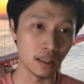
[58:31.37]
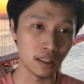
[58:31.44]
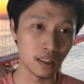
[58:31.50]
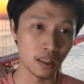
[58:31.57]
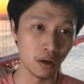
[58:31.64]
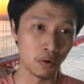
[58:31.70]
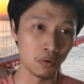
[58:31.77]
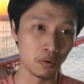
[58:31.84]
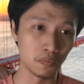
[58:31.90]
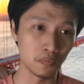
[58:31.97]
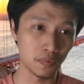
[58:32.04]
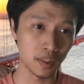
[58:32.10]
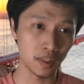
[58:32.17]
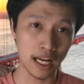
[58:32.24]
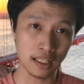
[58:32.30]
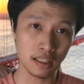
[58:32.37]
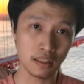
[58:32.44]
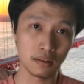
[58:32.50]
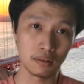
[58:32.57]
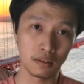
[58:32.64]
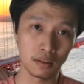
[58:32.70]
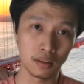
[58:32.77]
So that's
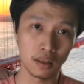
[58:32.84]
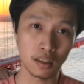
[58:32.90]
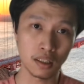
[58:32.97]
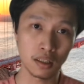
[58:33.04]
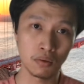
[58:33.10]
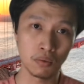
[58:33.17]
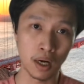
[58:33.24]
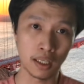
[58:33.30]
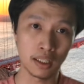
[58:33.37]
also one